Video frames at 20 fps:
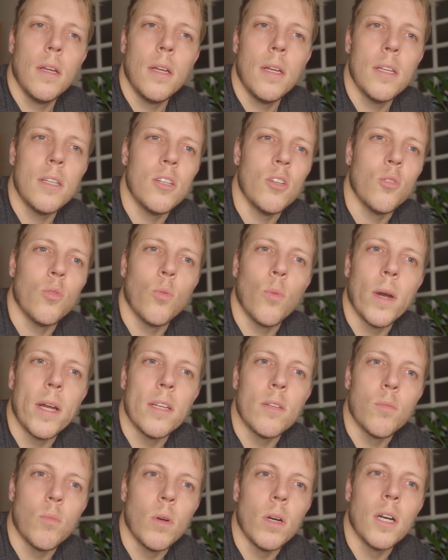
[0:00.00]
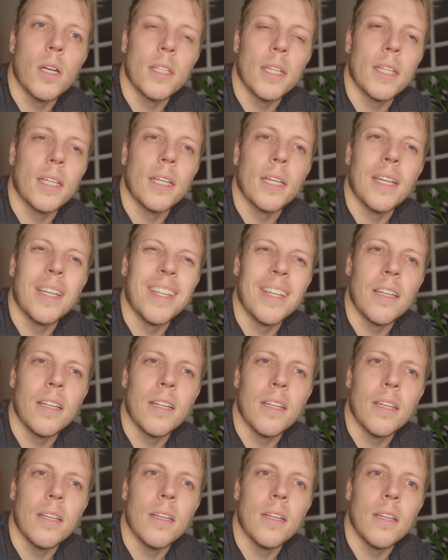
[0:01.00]
isn't always working in a,
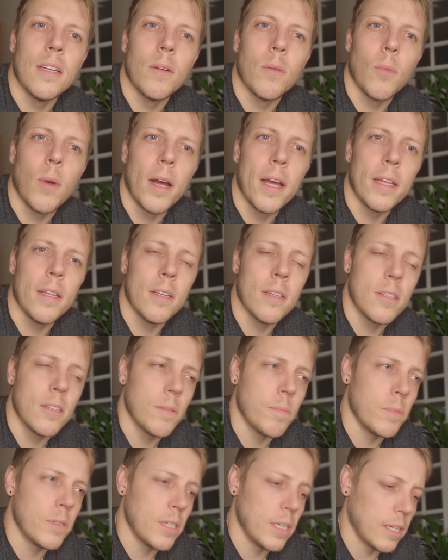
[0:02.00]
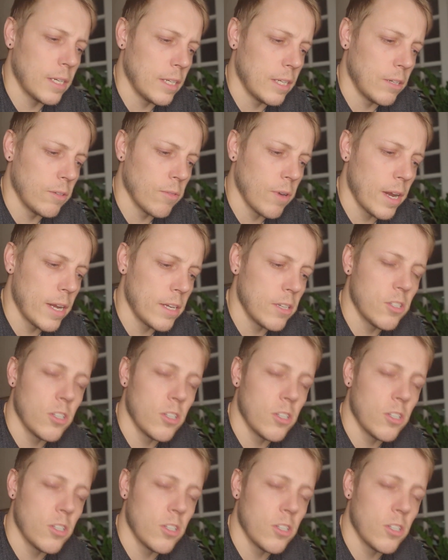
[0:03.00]
in, in a way that's particularly great.